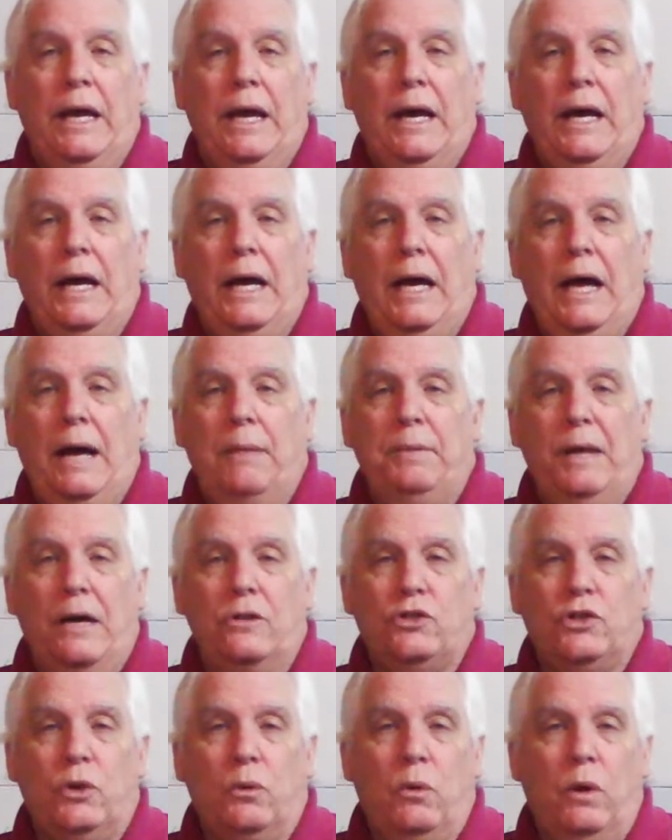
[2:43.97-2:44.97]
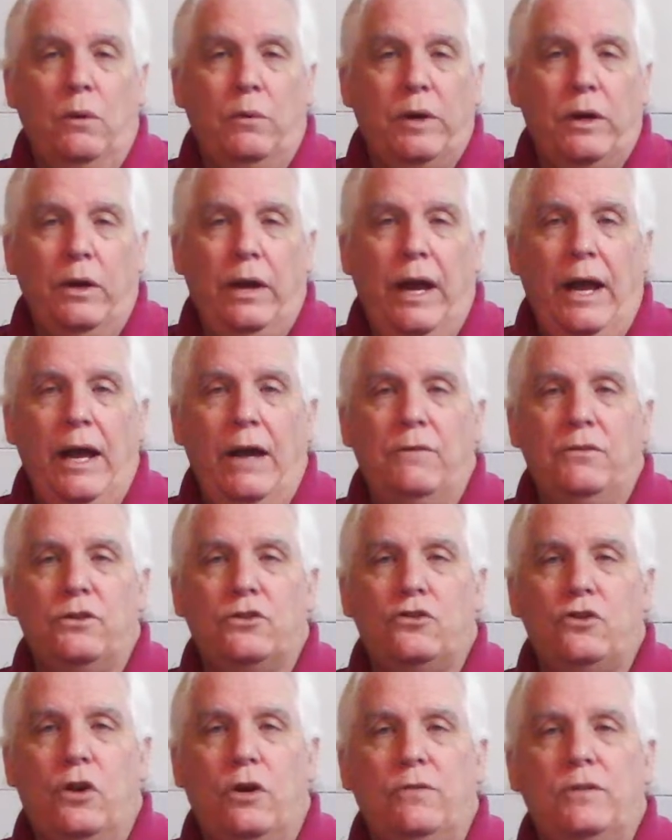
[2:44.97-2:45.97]
I'm not sure where we're going to have the
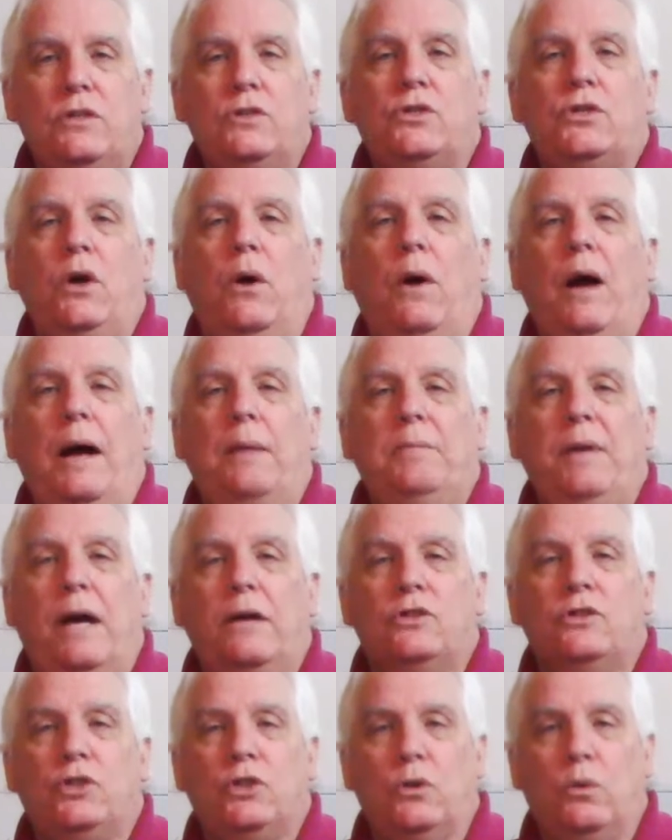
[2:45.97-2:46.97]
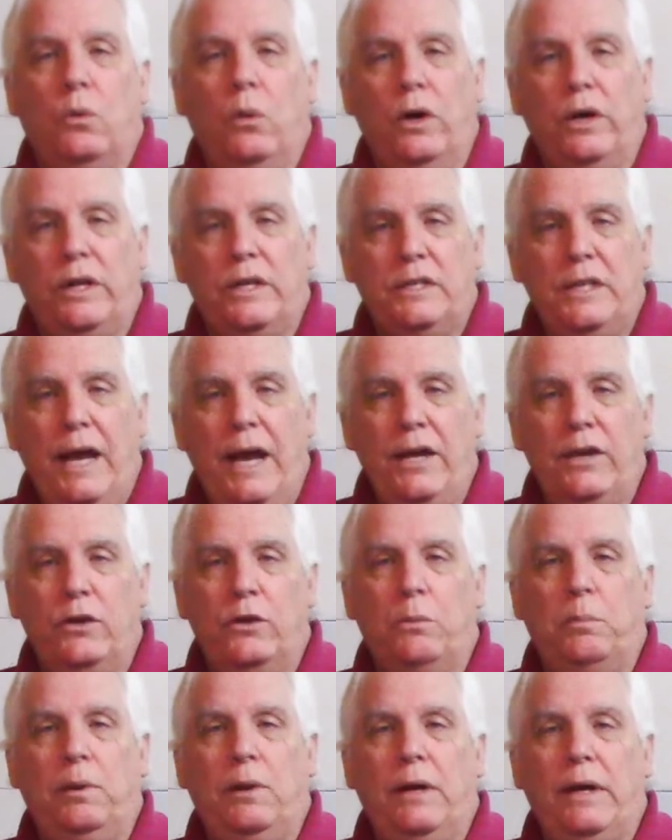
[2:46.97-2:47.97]
service, so I'm not sure where to tell you
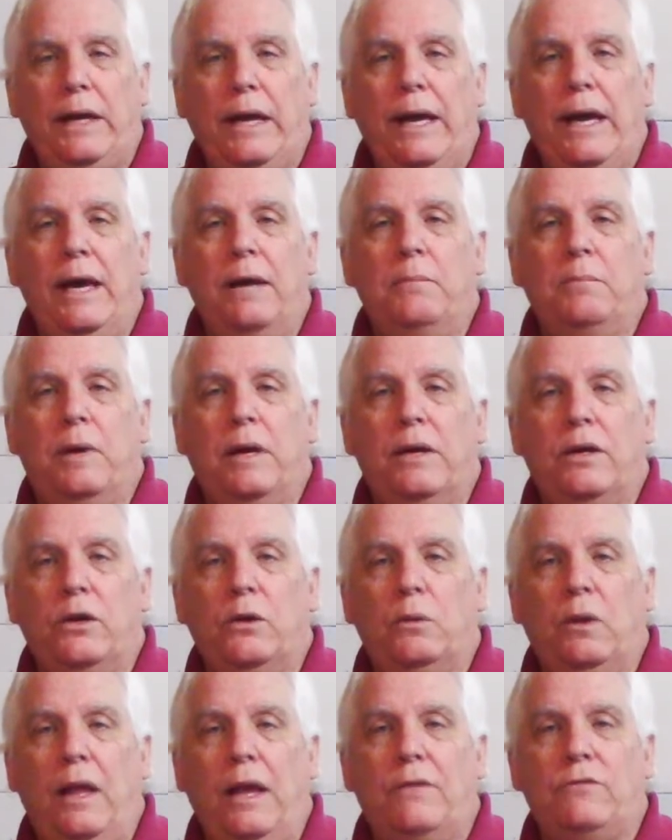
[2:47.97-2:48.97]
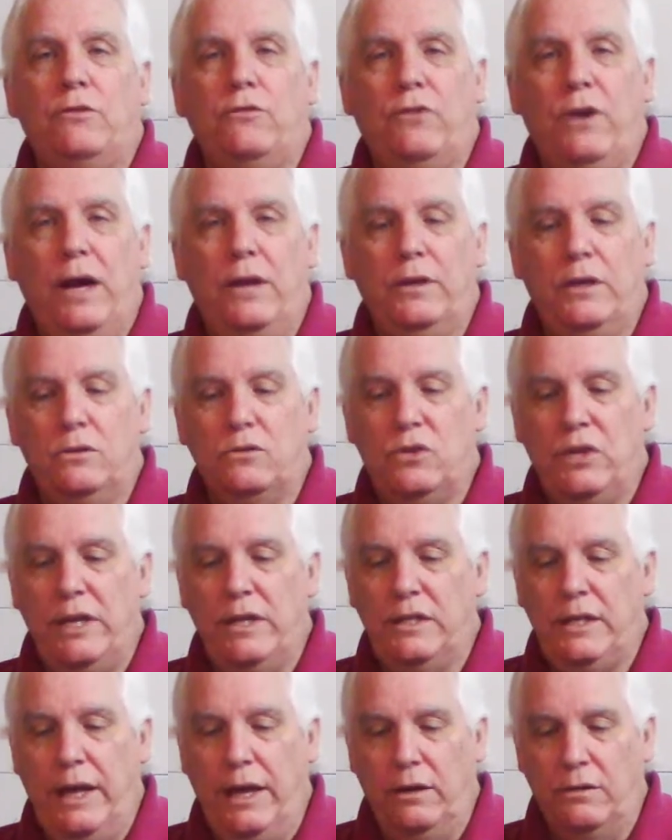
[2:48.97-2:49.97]
to plug in, but you will have to find those
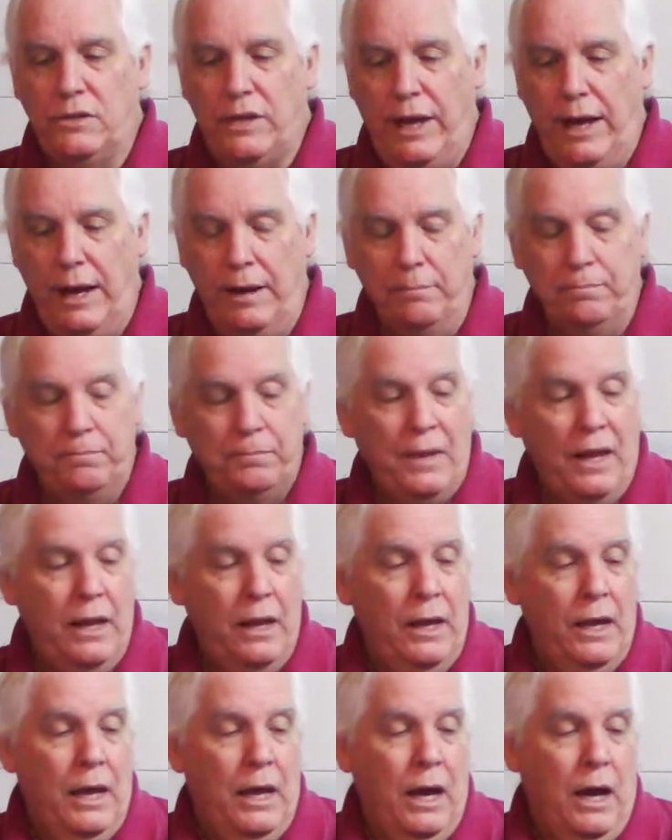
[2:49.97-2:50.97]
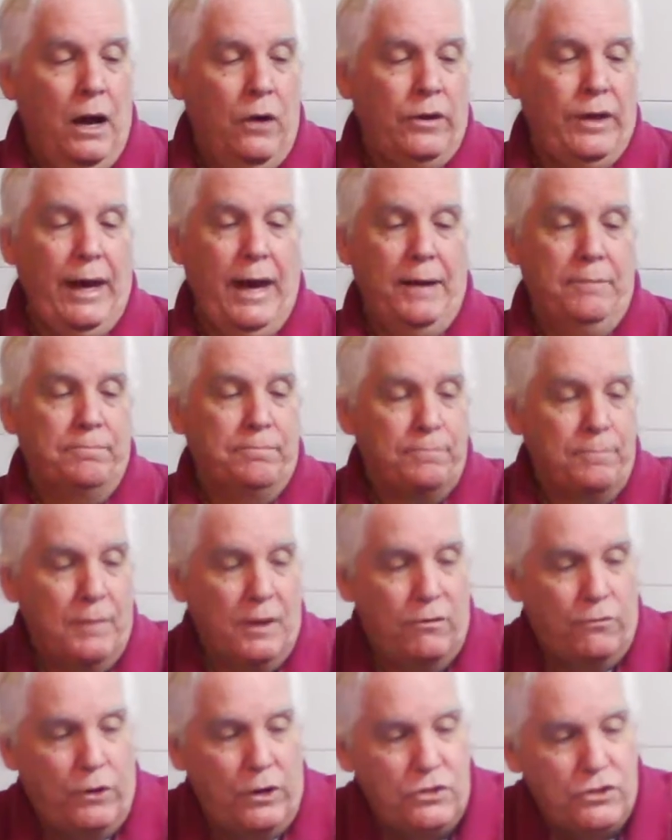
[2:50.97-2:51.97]
details out. Okay,
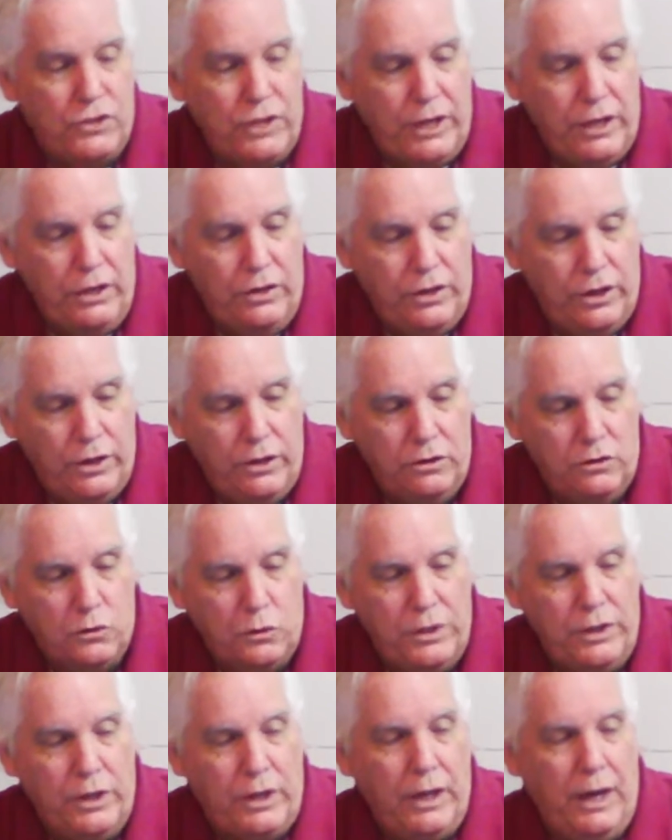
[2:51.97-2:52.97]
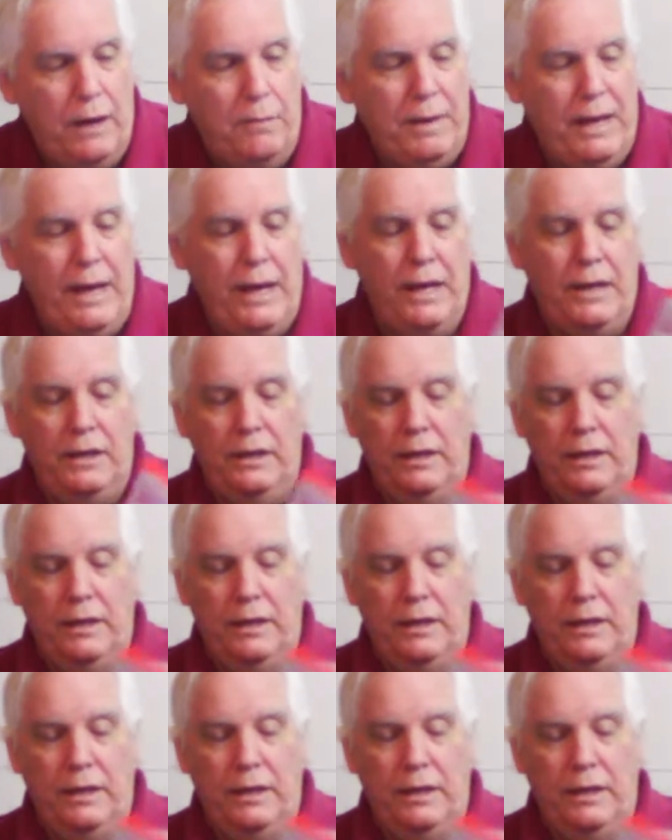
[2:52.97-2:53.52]
first thing you do is when you come in,